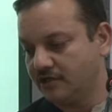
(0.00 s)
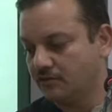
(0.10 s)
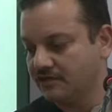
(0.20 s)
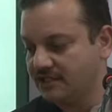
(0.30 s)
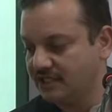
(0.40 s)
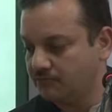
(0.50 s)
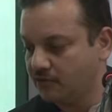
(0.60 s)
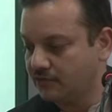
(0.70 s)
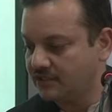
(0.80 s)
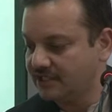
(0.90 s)
technocracy and
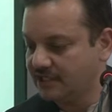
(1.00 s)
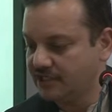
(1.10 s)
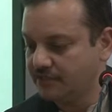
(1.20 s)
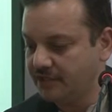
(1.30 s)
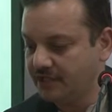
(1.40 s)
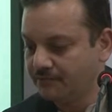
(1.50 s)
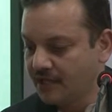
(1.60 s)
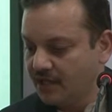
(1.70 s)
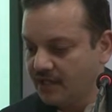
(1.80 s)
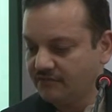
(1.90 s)
bureaucracy in HP
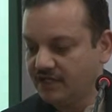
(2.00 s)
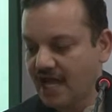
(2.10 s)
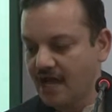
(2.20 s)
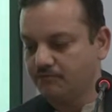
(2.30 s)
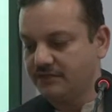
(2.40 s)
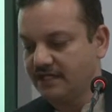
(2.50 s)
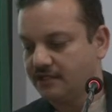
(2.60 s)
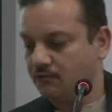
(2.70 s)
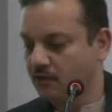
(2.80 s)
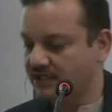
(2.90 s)
if the dam
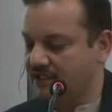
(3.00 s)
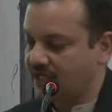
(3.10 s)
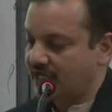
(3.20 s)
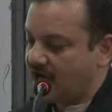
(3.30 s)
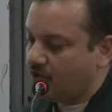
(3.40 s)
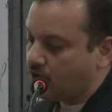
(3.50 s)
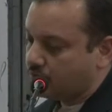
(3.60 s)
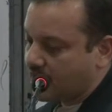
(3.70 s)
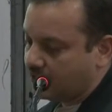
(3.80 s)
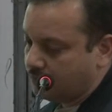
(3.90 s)
sector works in an ad
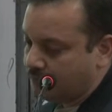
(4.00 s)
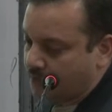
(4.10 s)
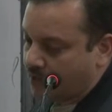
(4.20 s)
hoc manner?